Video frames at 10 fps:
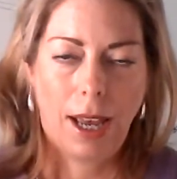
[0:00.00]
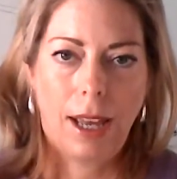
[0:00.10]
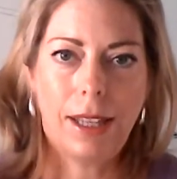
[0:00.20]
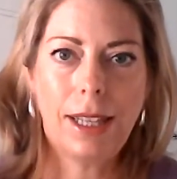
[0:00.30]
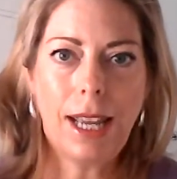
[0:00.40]

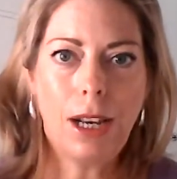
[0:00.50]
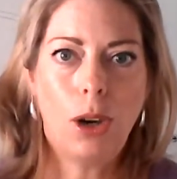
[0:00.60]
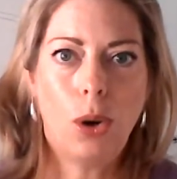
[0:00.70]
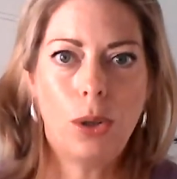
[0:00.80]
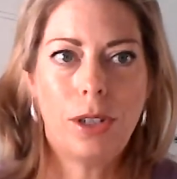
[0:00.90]
In that
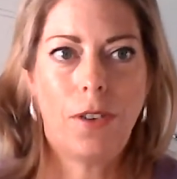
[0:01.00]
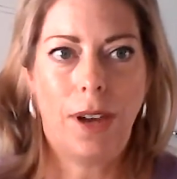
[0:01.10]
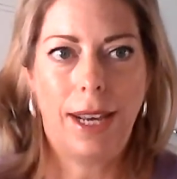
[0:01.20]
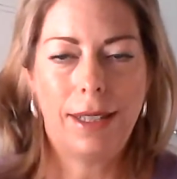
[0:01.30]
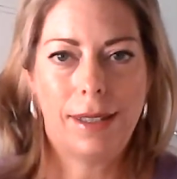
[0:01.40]
launch
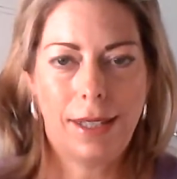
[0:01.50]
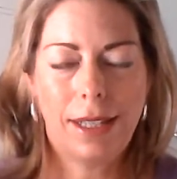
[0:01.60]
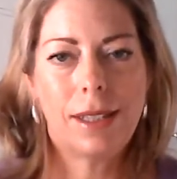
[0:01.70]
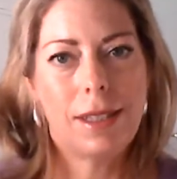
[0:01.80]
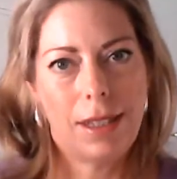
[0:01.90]
phase,
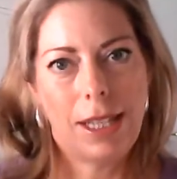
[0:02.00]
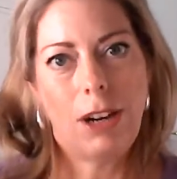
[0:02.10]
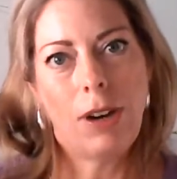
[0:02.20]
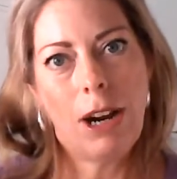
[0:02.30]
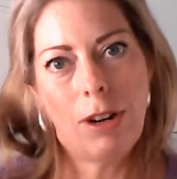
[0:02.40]

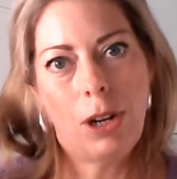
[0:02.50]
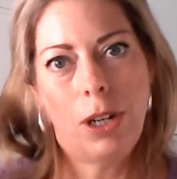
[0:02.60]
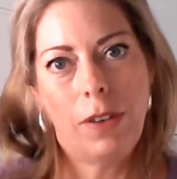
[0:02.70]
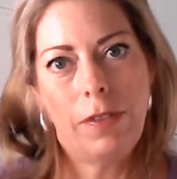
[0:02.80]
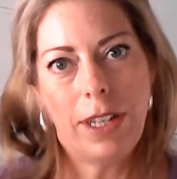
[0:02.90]
there are a
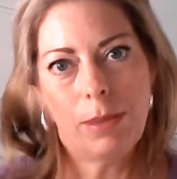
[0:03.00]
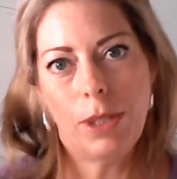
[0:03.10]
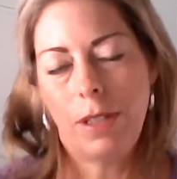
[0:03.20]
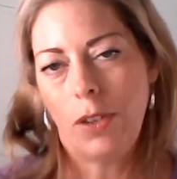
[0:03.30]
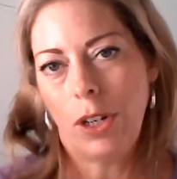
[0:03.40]
lot of
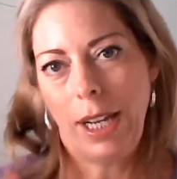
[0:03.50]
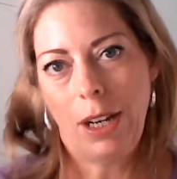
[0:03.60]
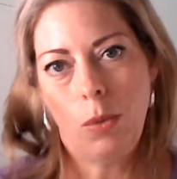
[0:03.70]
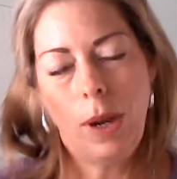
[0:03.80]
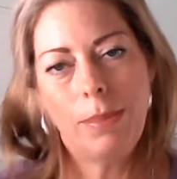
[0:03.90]
investments. You've got to
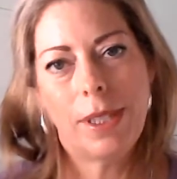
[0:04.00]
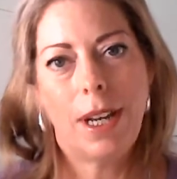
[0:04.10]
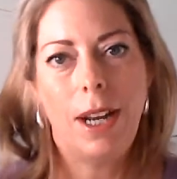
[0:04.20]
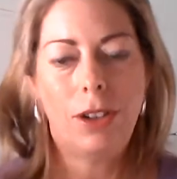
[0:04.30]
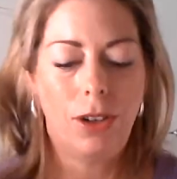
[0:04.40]
get a
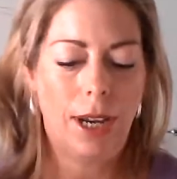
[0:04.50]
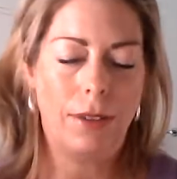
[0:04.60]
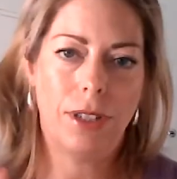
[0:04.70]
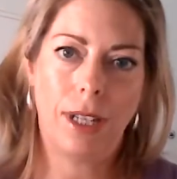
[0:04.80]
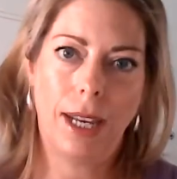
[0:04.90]
website, you
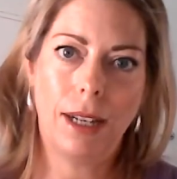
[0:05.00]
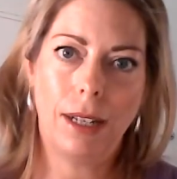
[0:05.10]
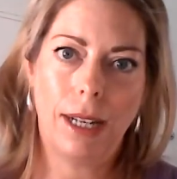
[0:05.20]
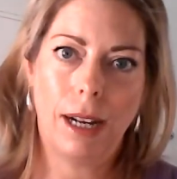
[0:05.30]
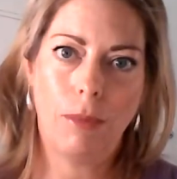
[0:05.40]
have to
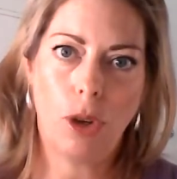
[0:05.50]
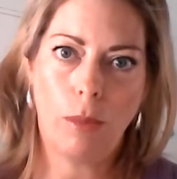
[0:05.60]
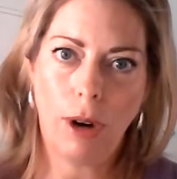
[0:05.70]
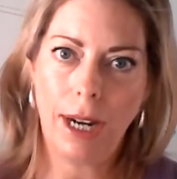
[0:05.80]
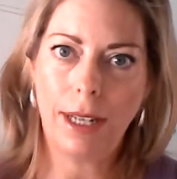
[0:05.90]
get
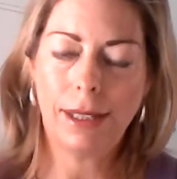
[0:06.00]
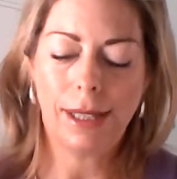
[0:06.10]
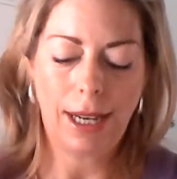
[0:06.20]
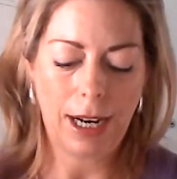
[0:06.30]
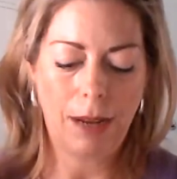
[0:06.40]
your branding
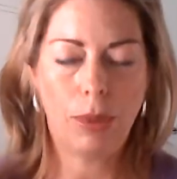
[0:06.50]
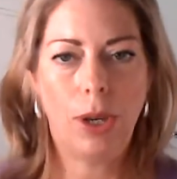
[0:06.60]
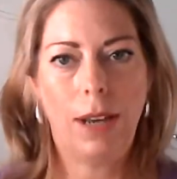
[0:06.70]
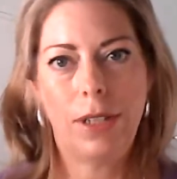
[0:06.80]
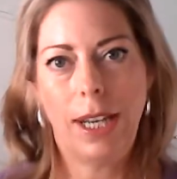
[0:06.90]
set up,
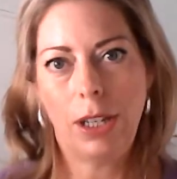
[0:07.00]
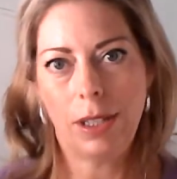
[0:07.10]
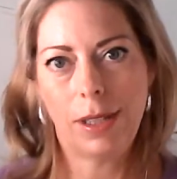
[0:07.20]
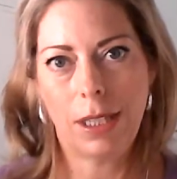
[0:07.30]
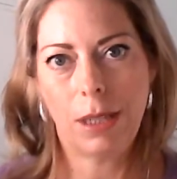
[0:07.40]
you have to get
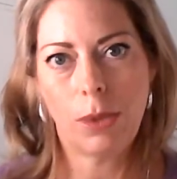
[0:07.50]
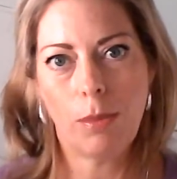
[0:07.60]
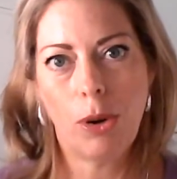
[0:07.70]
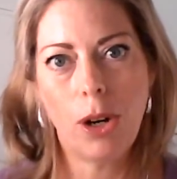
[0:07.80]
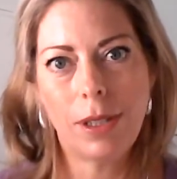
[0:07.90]
your systems
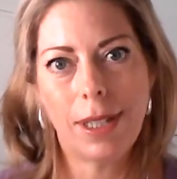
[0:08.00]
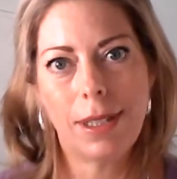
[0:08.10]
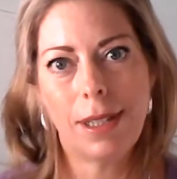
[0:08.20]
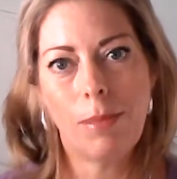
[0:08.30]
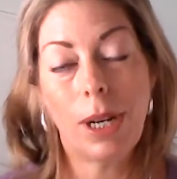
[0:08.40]
and
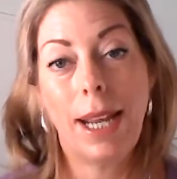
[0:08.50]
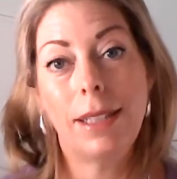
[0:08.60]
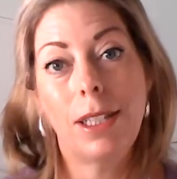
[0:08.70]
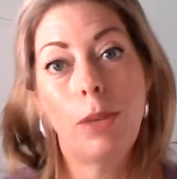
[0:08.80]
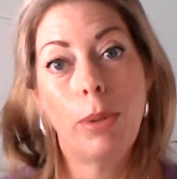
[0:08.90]
processes in
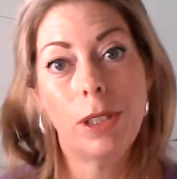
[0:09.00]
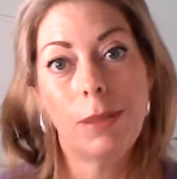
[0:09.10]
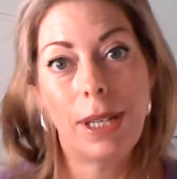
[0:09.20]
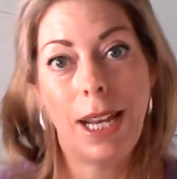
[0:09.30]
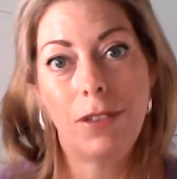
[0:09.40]
place, and you
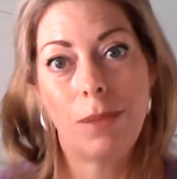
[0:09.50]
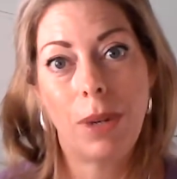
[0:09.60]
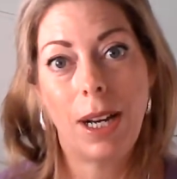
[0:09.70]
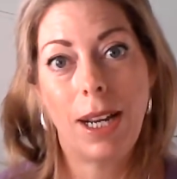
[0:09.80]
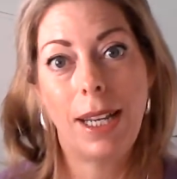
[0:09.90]
possibly have to
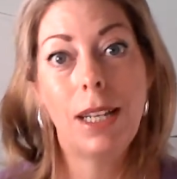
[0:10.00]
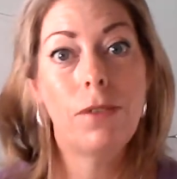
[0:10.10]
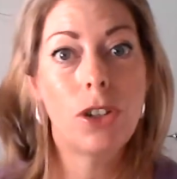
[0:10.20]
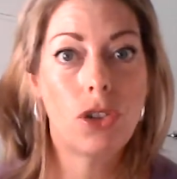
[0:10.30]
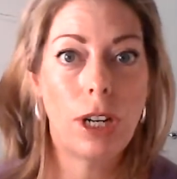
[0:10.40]
buy
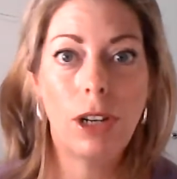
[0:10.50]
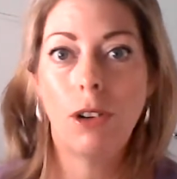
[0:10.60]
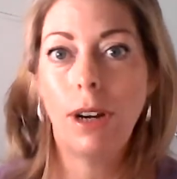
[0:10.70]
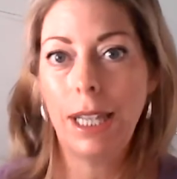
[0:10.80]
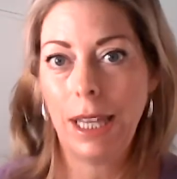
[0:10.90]
inventory
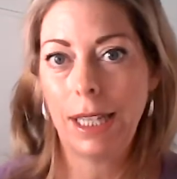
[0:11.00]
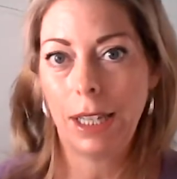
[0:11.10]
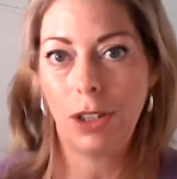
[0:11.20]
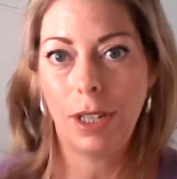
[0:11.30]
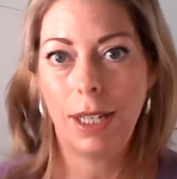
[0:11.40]
or anything
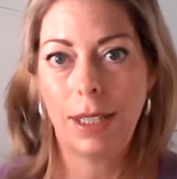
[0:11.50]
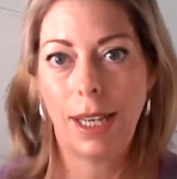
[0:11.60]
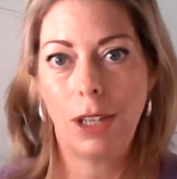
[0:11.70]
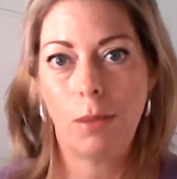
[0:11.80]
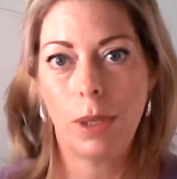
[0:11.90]
that you need to
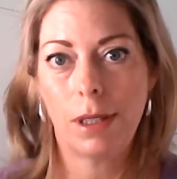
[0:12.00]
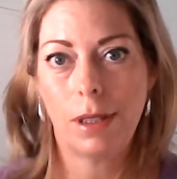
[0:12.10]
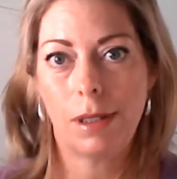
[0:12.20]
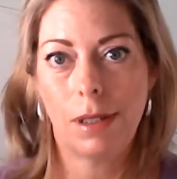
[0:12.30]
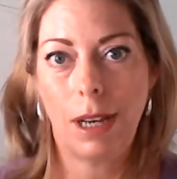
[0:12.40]
get your
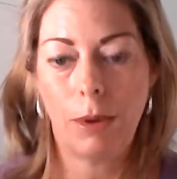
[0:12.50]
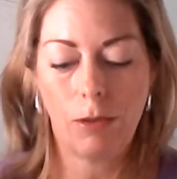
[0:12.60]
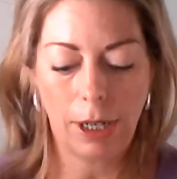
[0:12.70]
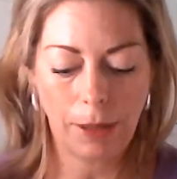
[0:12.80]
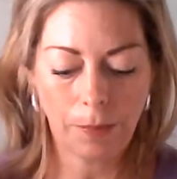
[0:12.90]
business up and
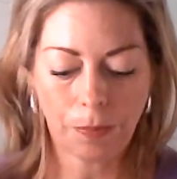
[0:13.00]
running.